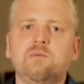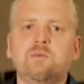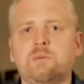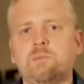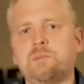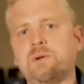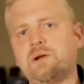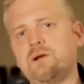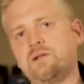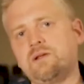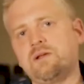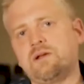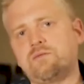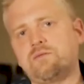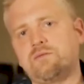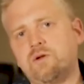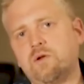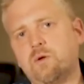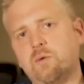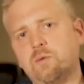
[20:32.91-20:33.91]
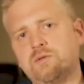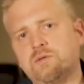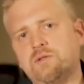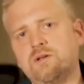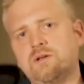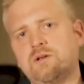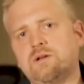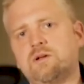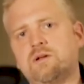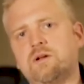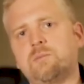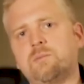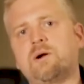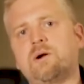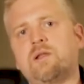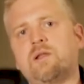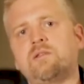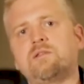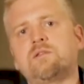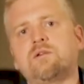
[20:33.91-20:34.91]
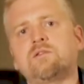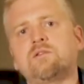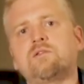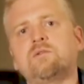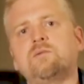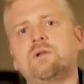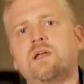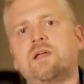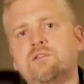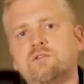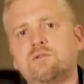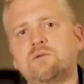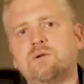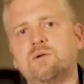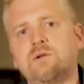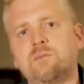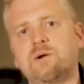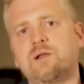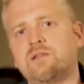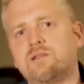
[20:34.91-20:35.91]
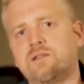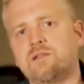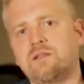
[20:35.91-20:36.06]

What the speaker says: We are building a floating Liberland also next to Liberland.